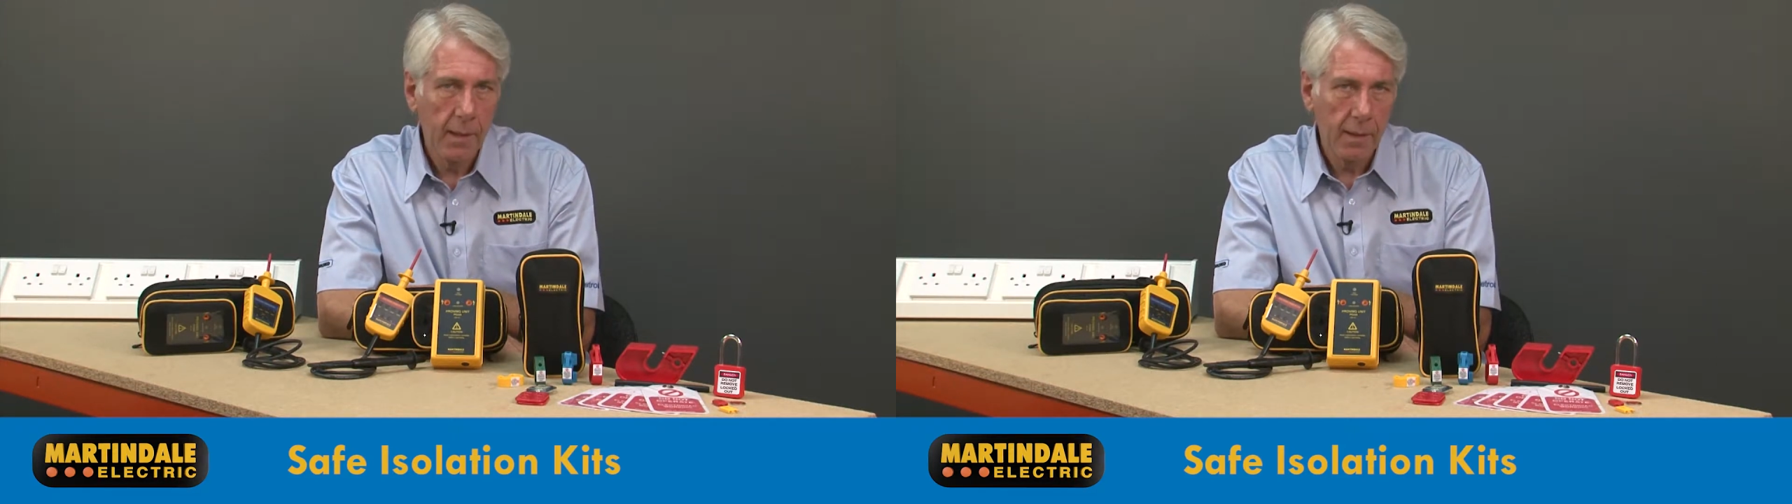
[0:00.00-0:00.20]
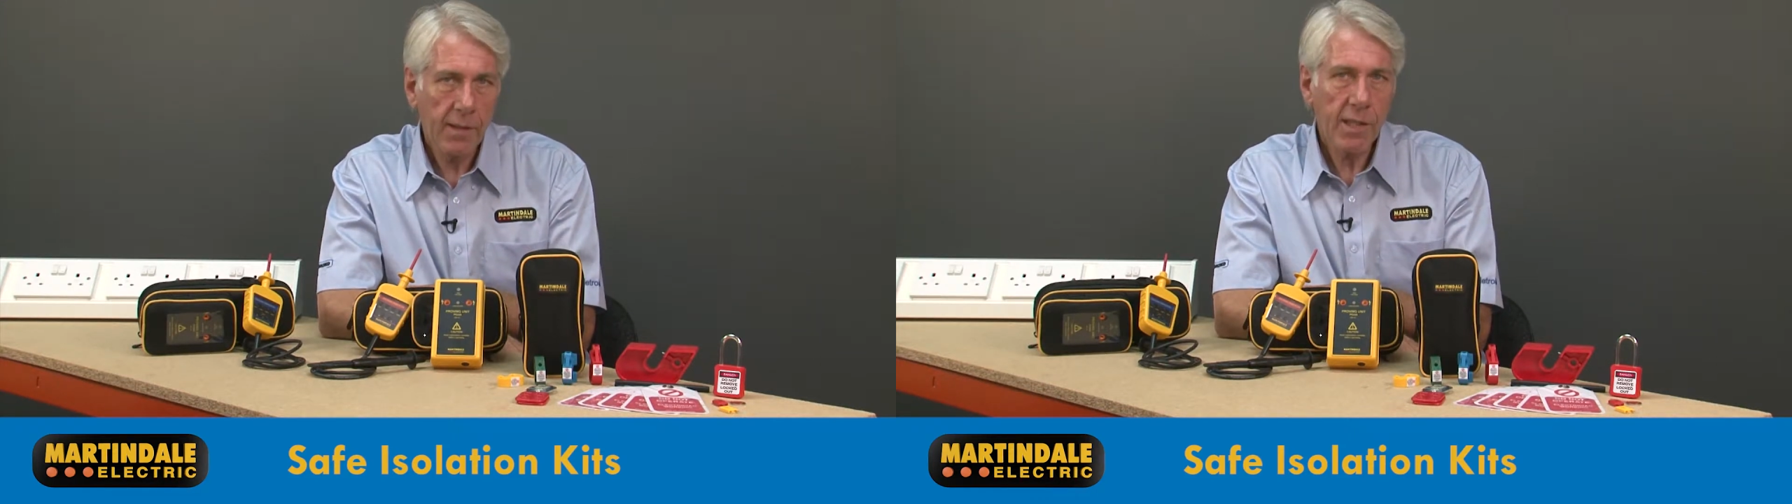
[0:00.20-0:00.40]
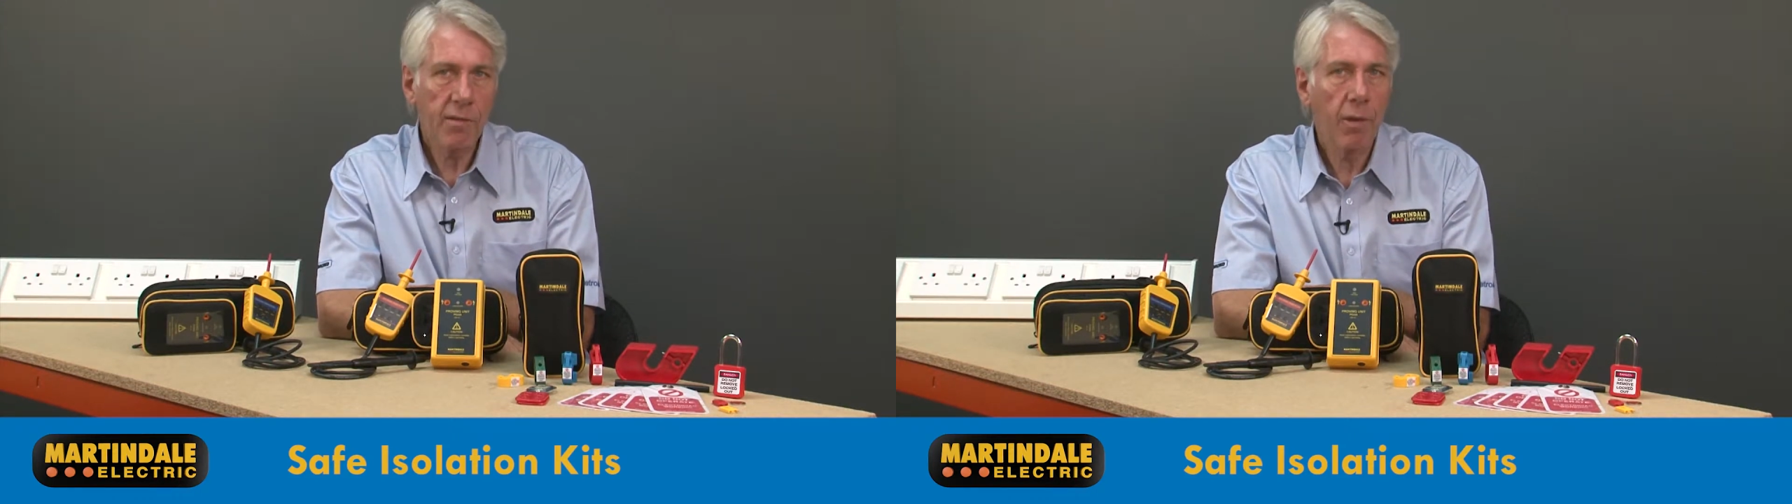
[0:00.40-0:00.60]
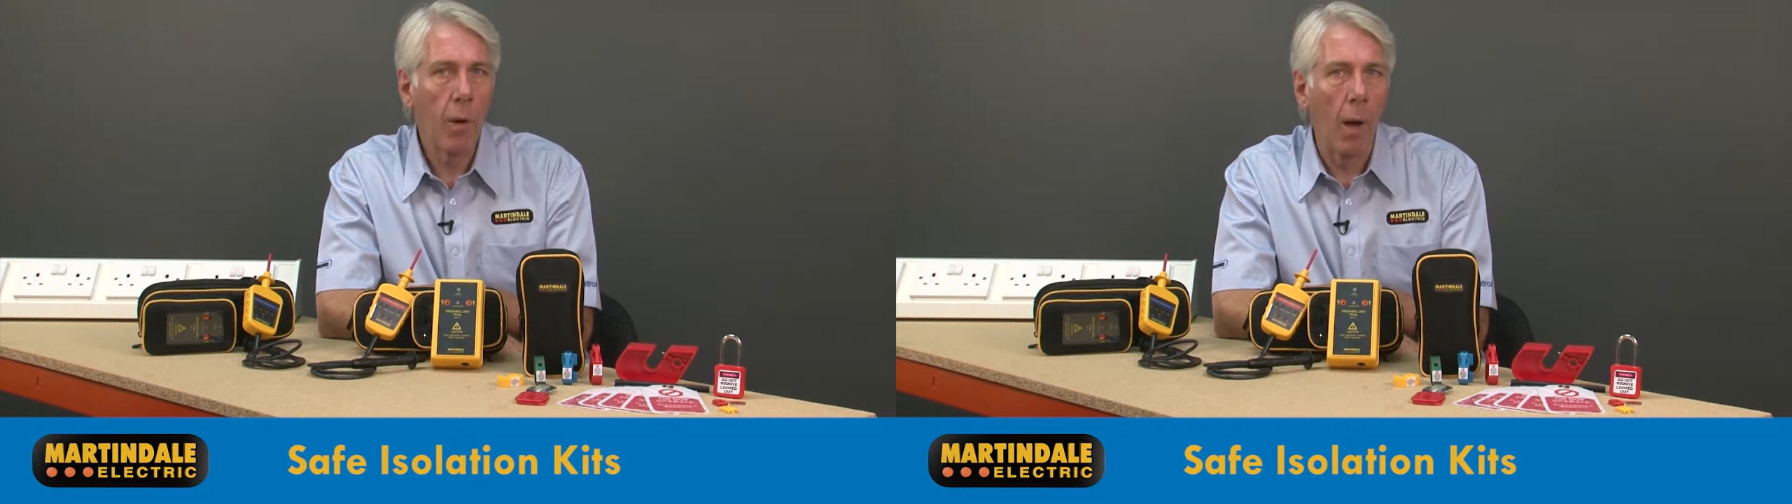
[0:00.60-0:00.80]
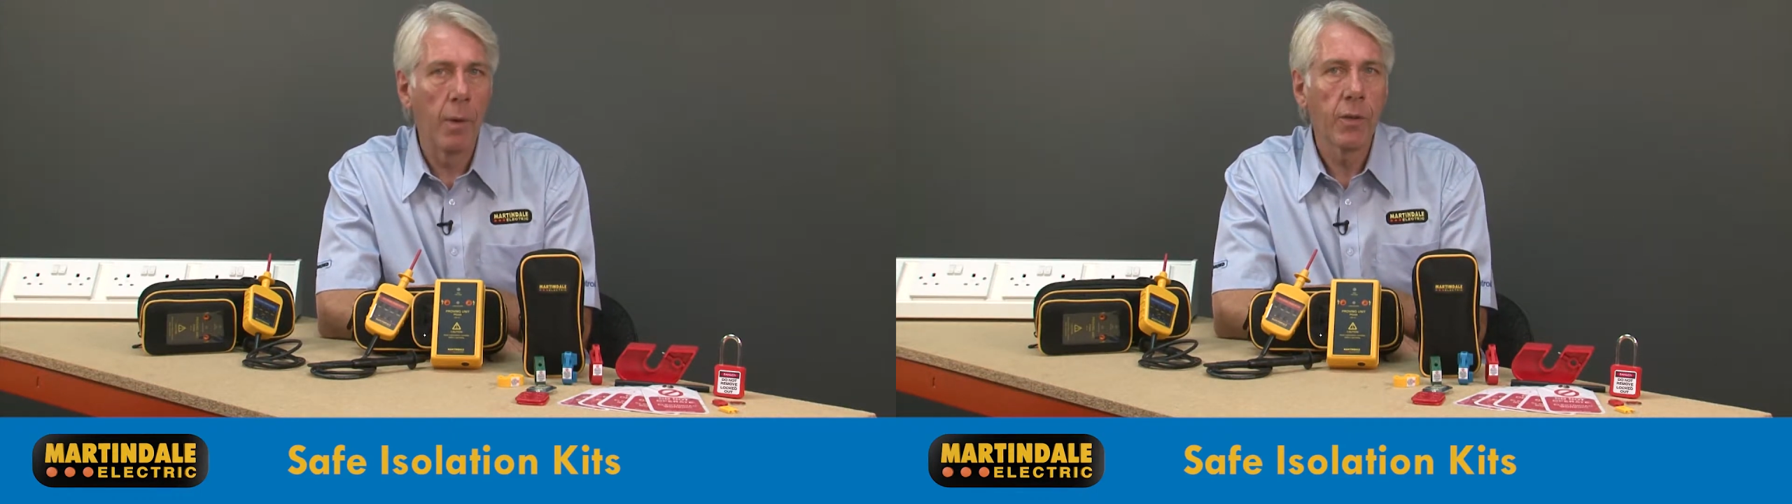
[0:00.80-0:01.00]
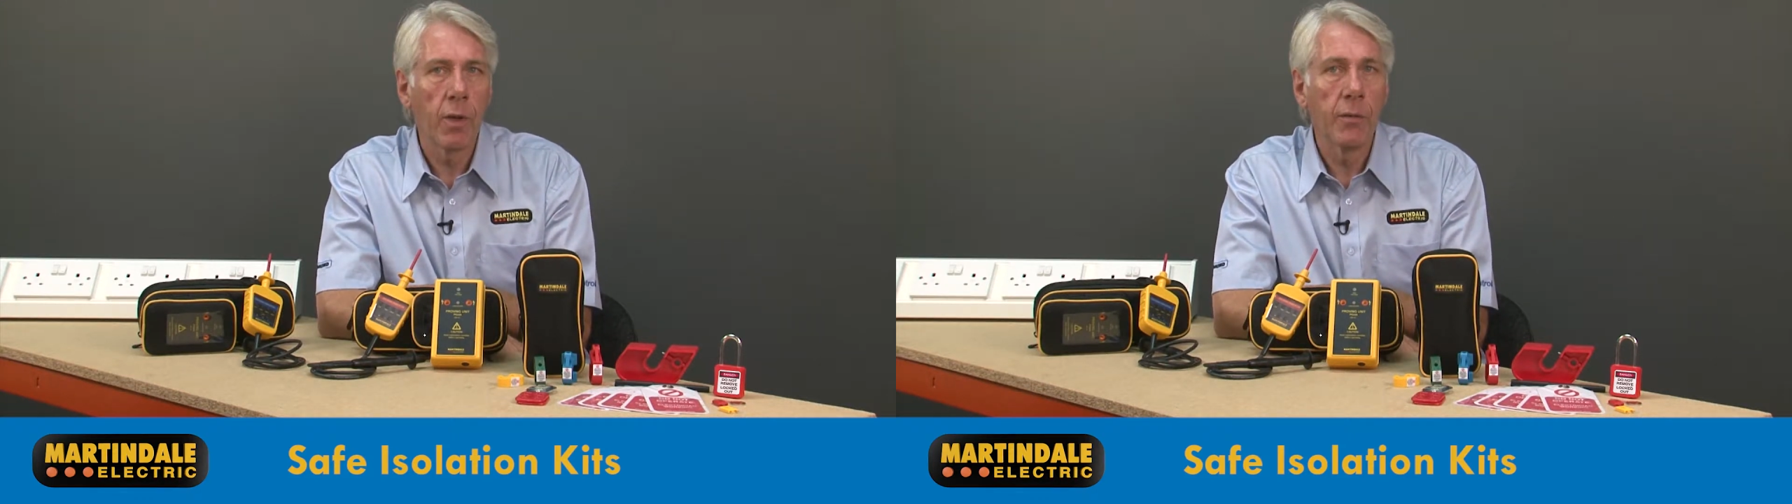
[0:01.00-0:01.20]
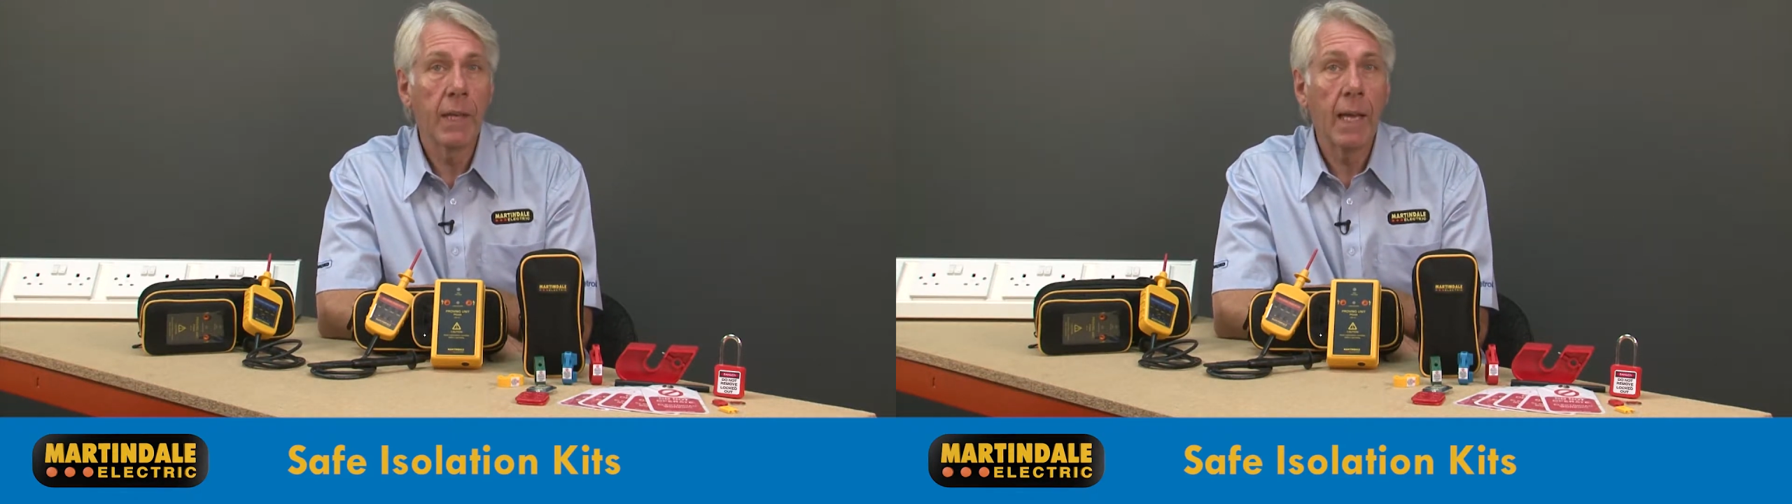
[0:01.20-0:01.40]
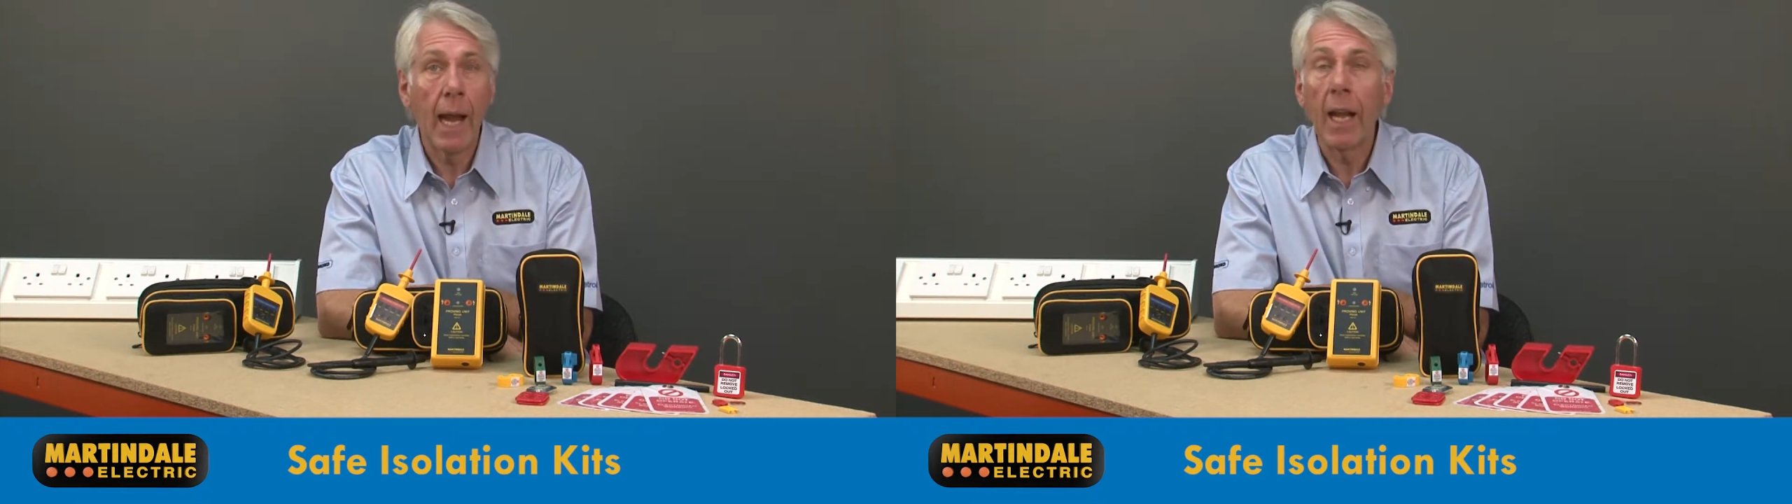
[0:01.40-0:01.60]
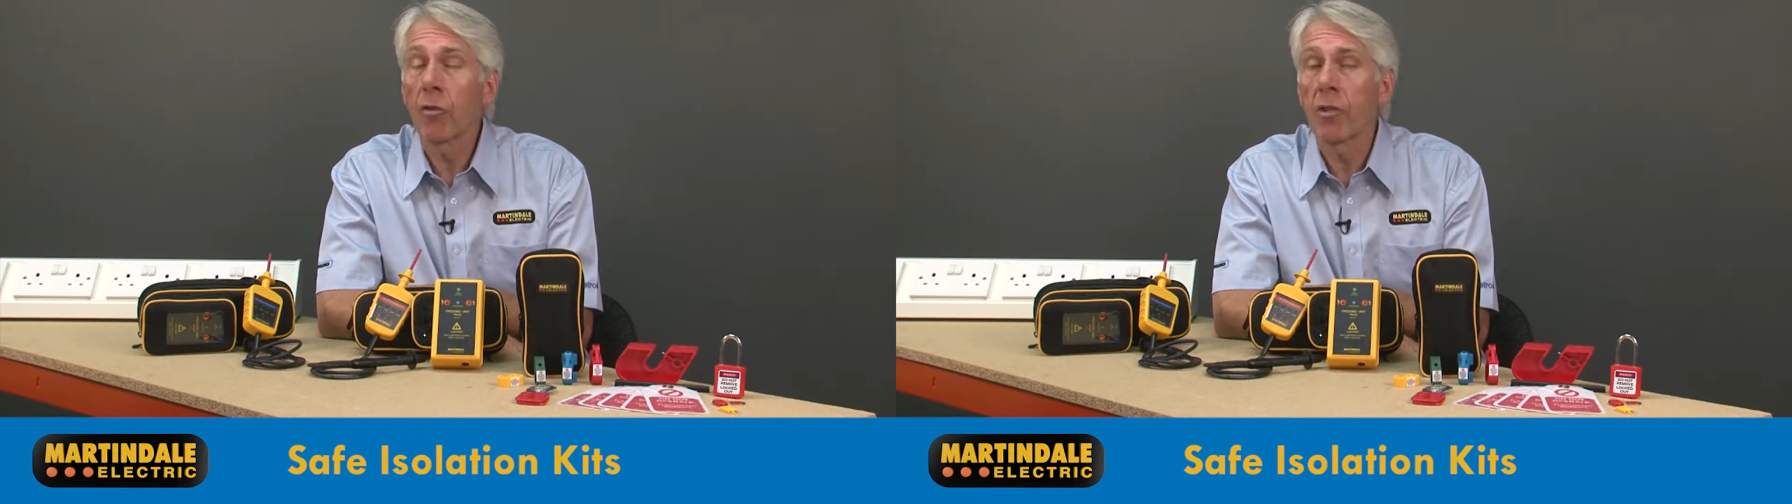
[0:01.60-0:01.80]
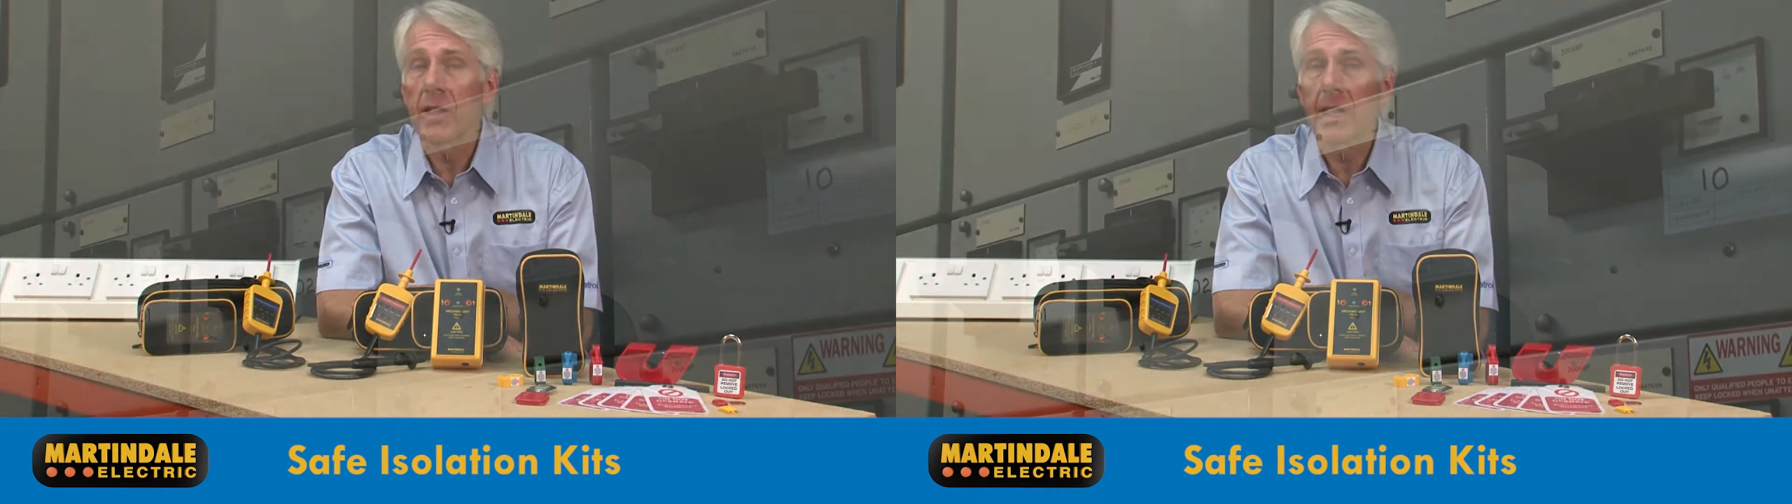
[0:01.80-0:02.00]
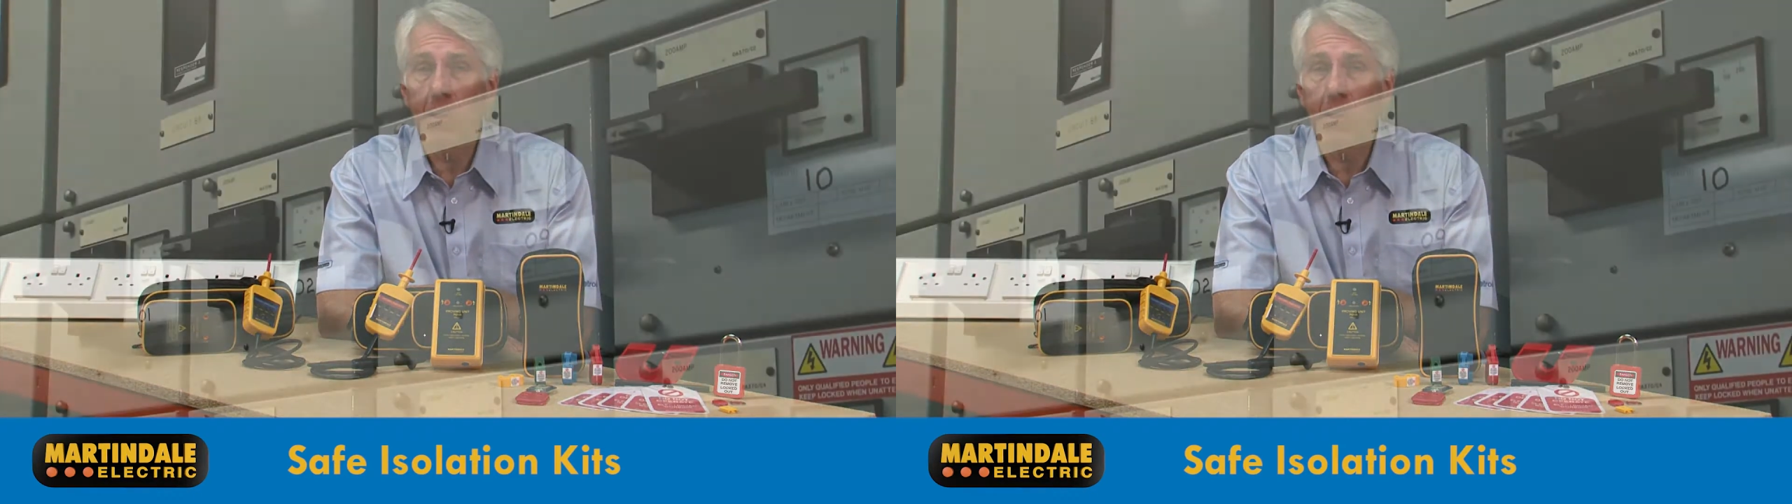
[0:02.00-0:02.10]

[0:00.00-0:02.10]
This is a requirement of the Electricity